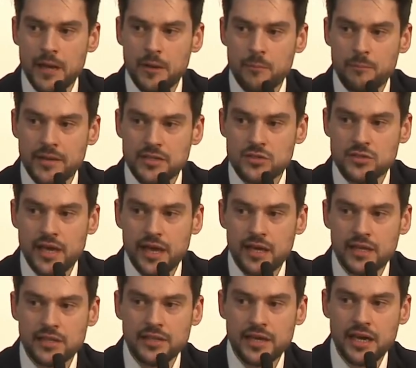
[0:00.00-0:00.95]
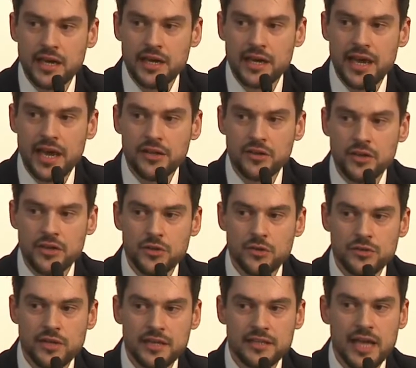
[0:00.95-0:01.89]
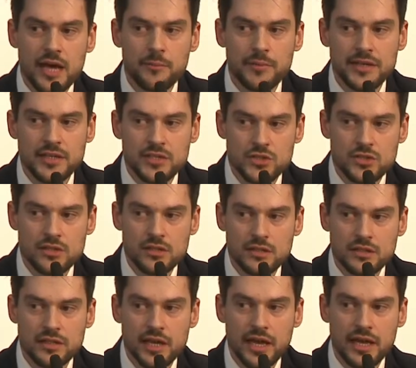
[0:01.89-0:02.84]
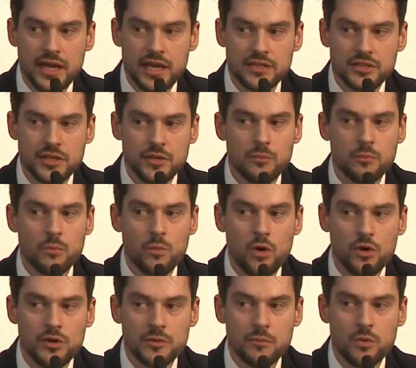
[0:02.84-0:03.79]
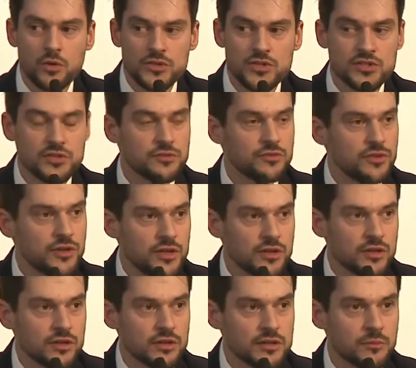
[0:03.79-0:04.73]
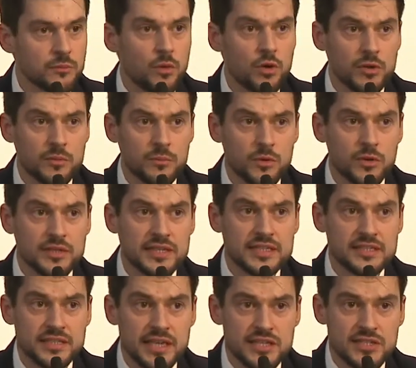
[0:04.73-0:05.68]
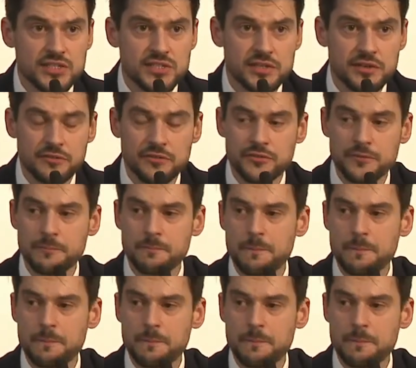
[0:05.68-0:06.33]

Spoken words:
But they are gaining new dynamics. They are getting more and more severe and more intensive.